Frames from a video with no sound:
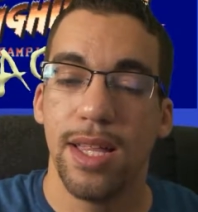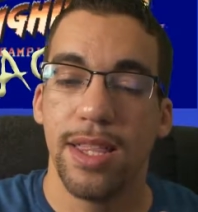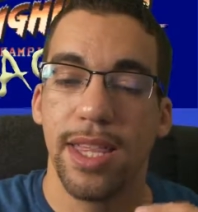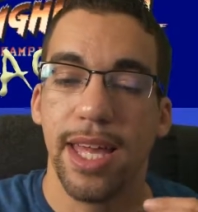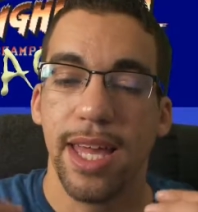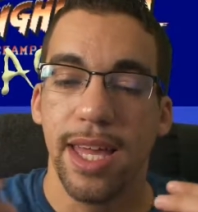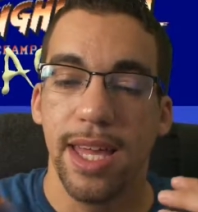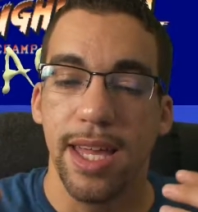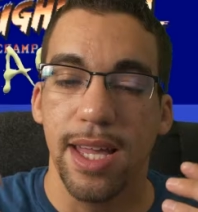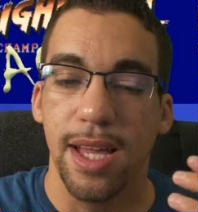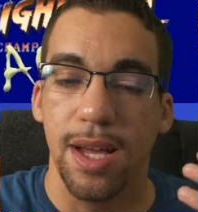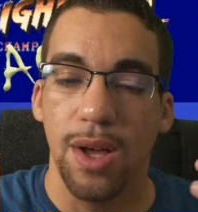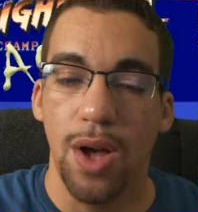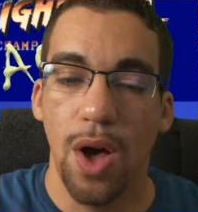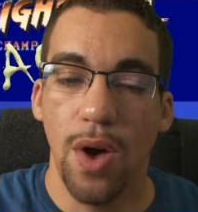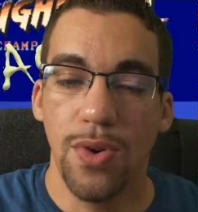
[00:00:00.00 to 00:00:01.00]
The
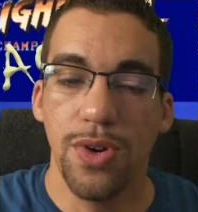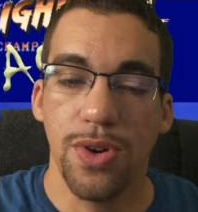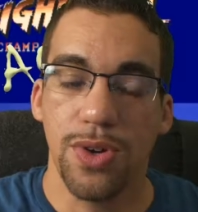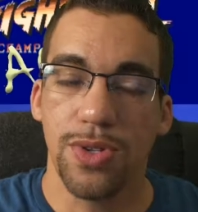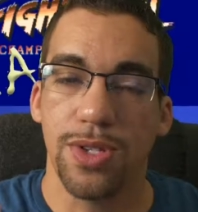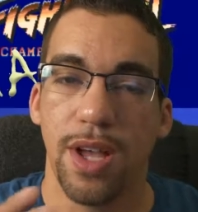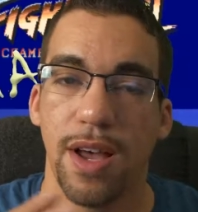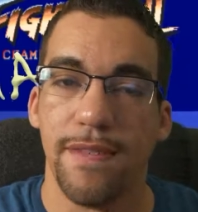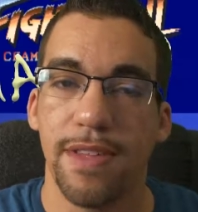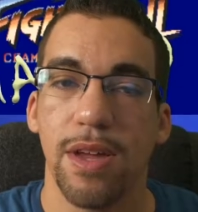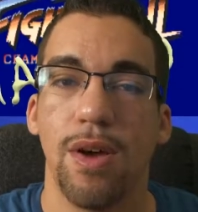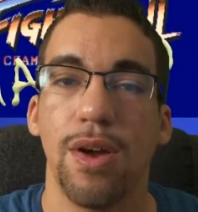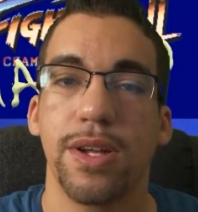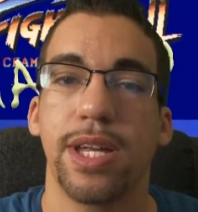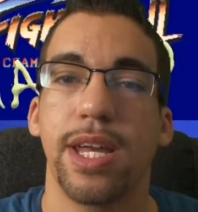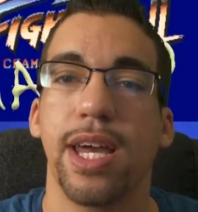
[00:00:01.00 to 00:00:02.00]
owners of the
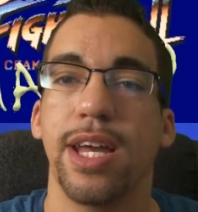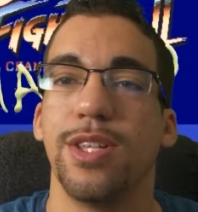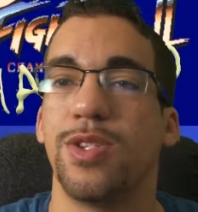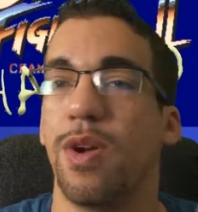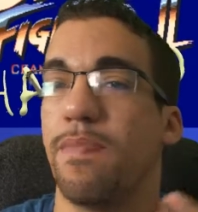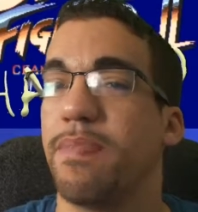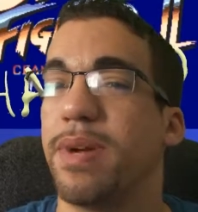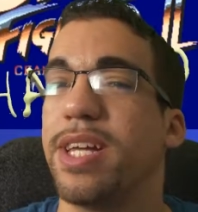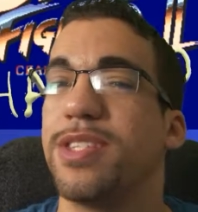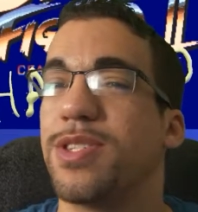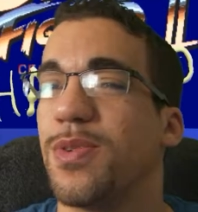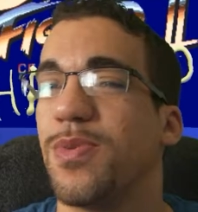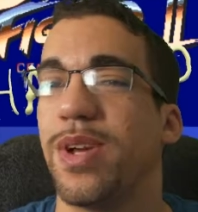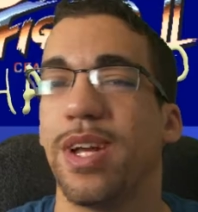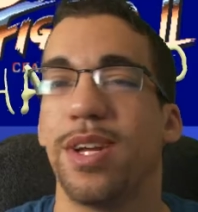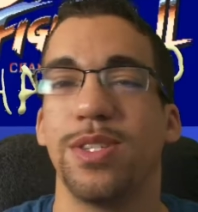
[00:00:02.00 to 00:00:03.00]
arcades or
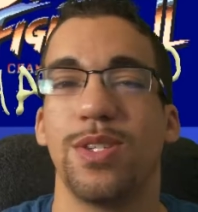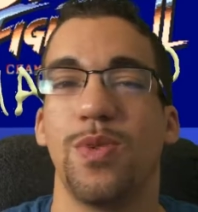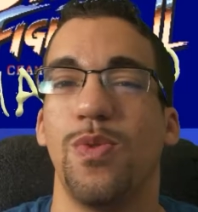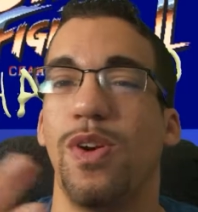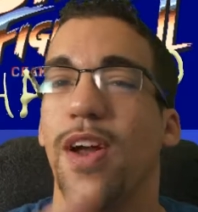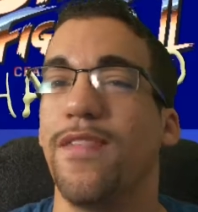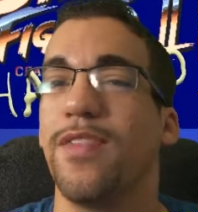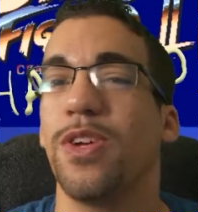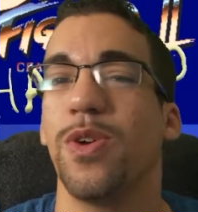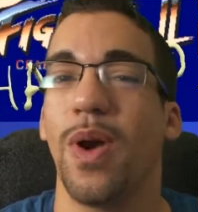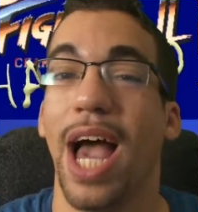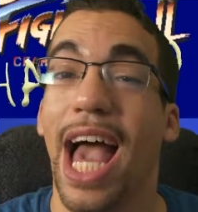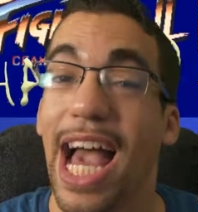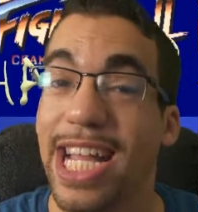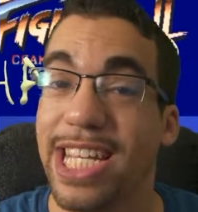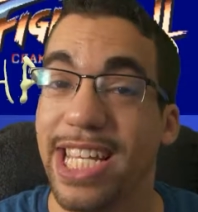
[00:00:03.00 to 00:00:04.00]
pizzerias or wherever you
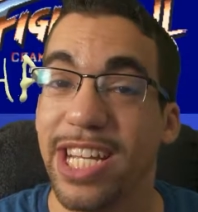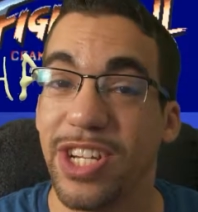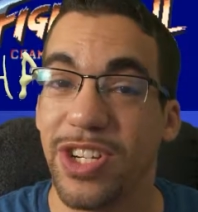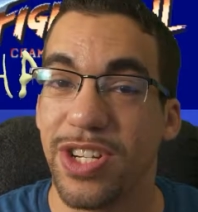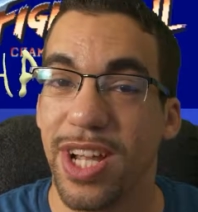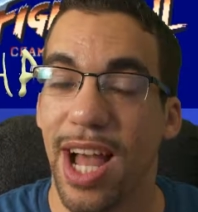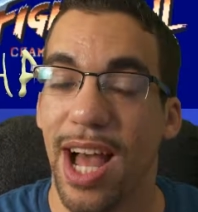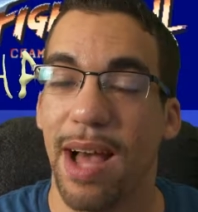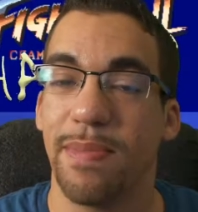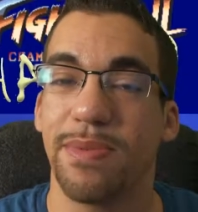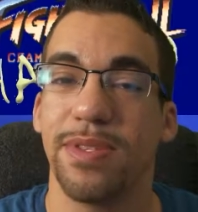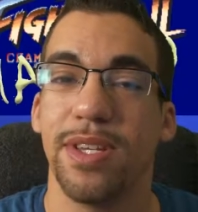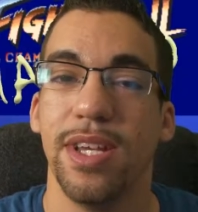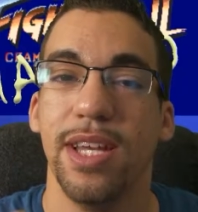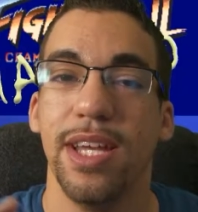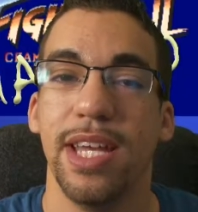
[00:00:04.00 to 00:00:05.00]
had these
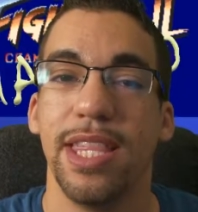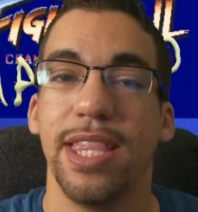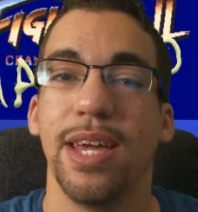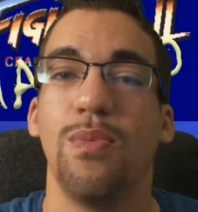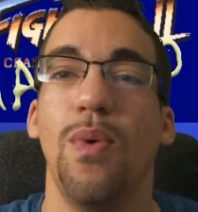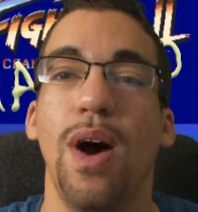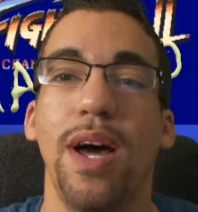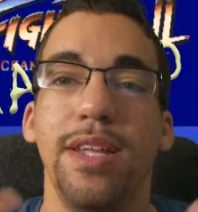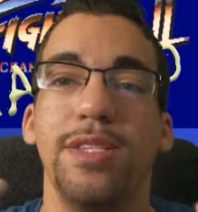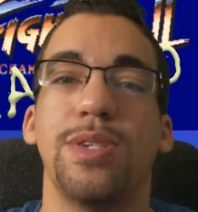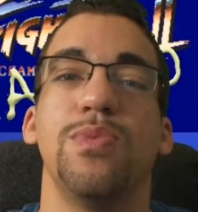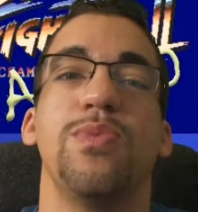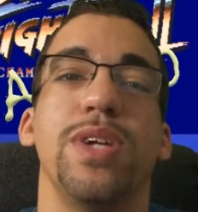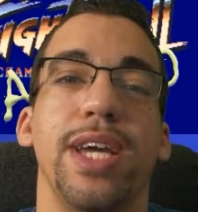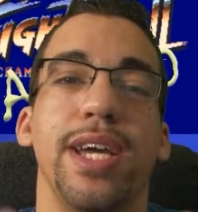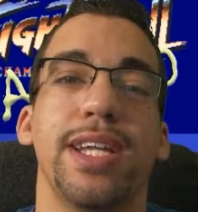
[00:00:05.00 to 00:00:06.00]
shops, they wanted to
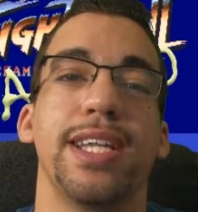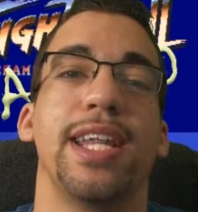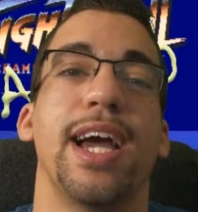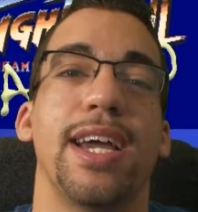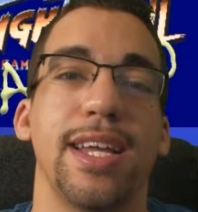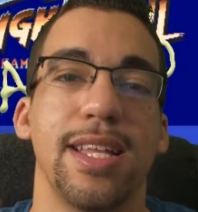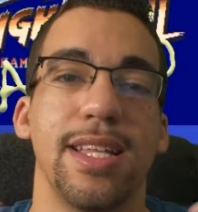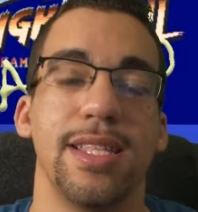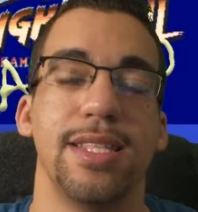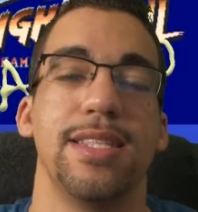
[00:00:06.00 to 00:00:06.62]
reignite